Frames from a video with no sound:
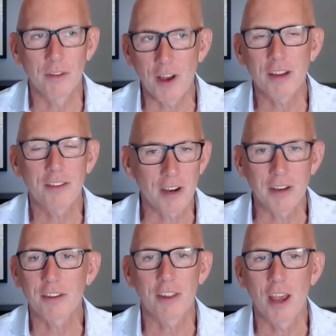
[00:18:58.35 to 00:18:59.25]
the Vice
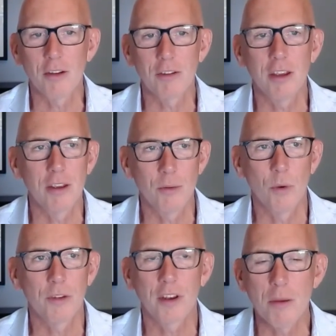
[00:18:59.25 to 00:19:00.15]
Chancellor of the OU
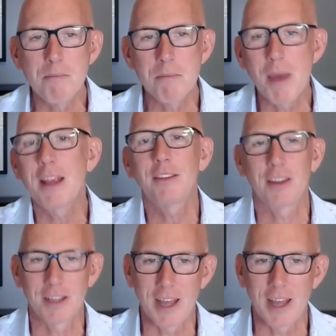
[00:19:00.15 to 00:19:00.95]
was an amazing